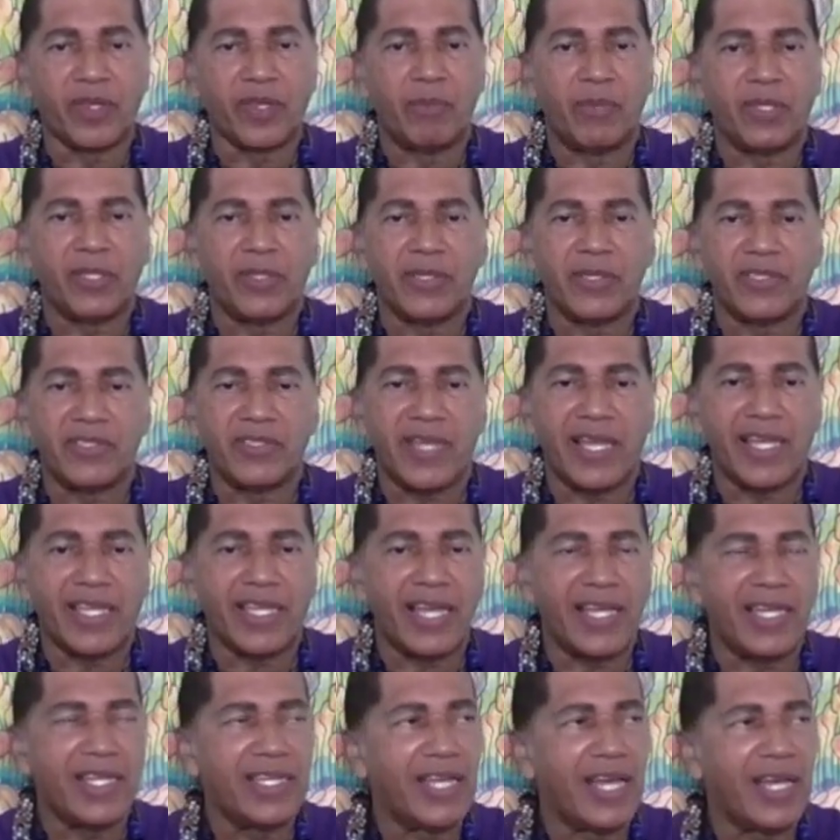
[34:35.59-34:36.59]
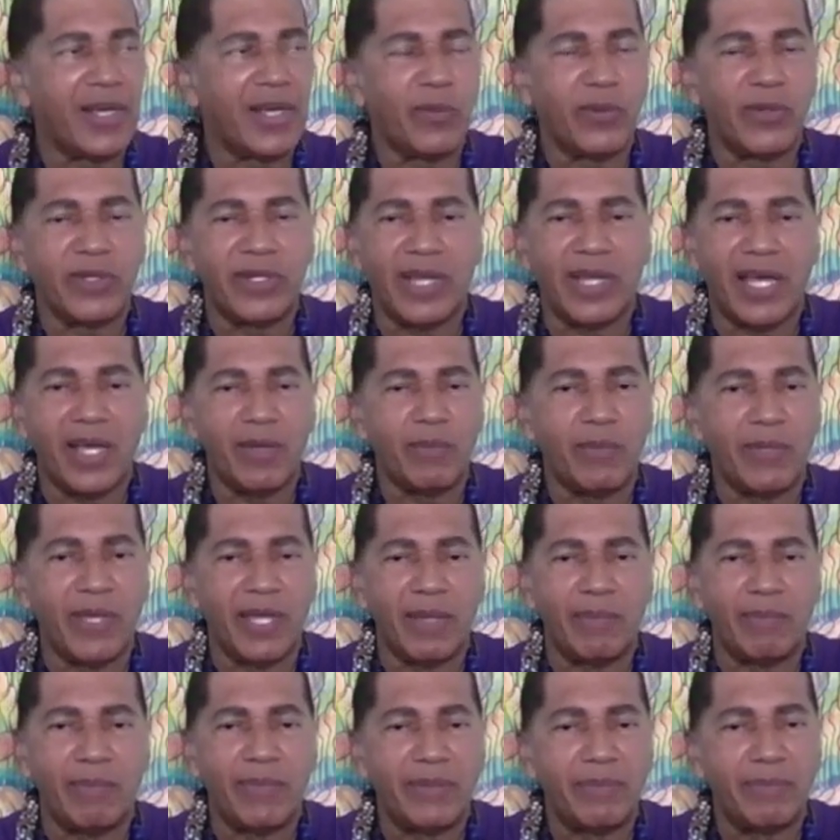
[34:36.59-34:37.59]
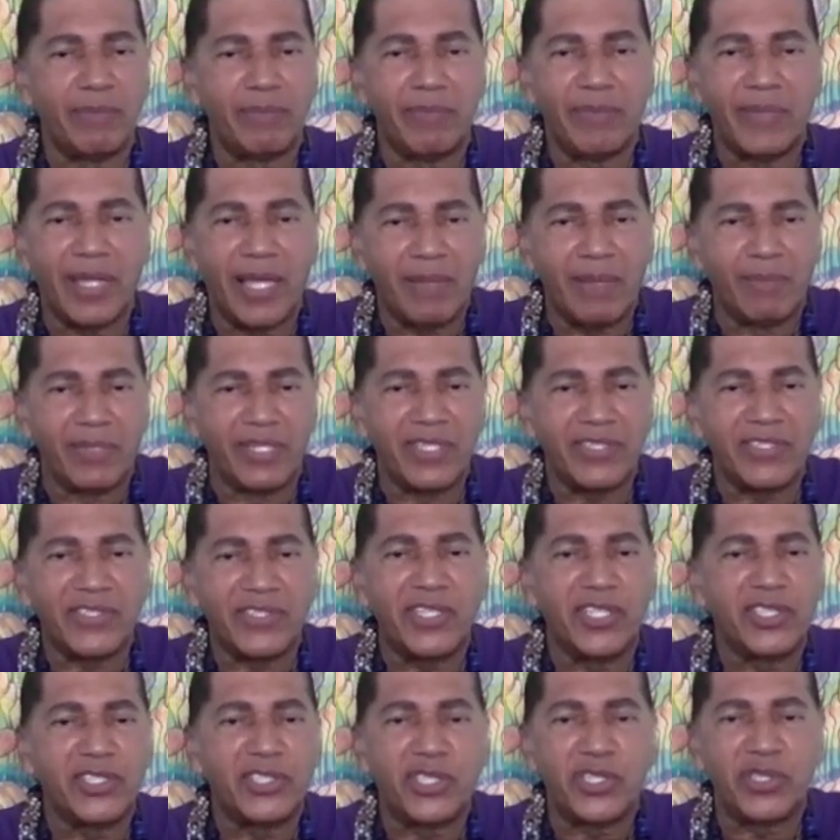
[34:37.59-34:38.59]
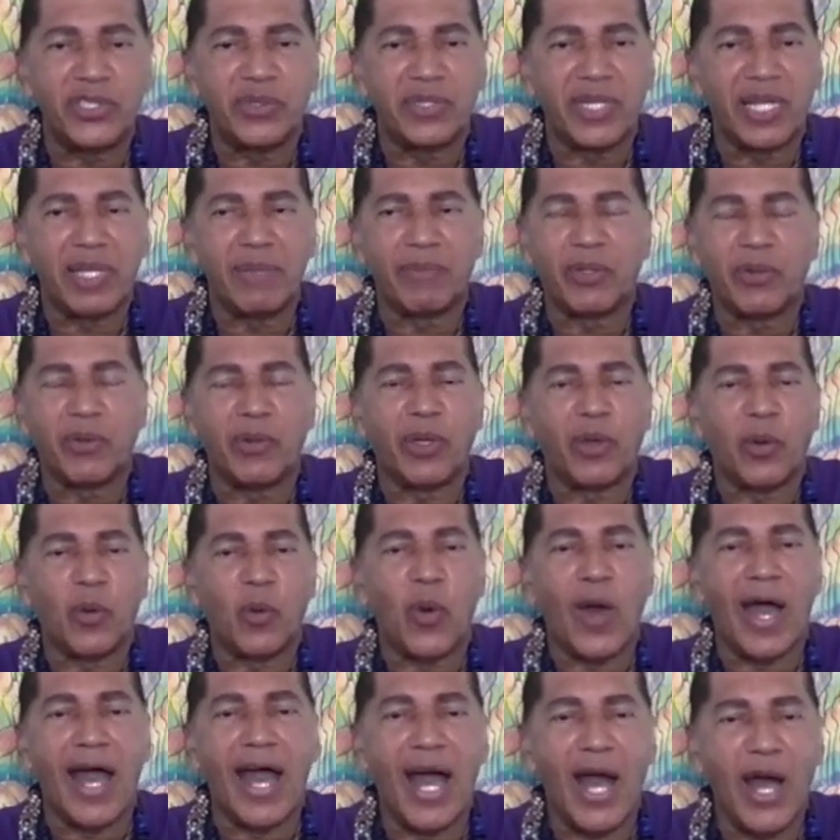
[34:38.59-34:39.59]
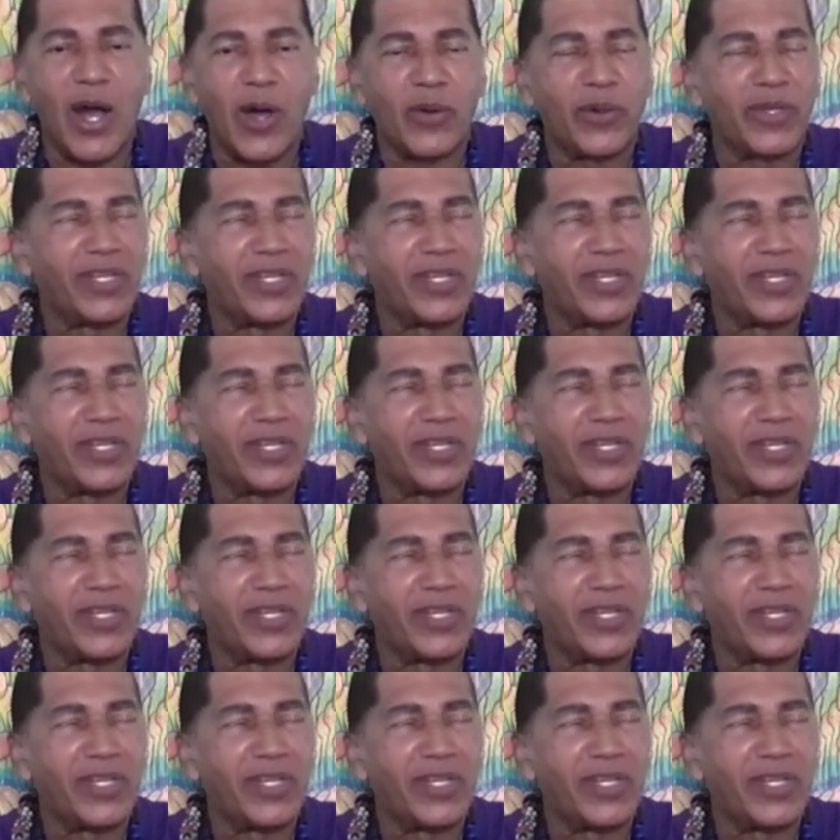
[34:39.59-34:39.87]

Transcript: Because like I'm listening to you and I'm going, wow.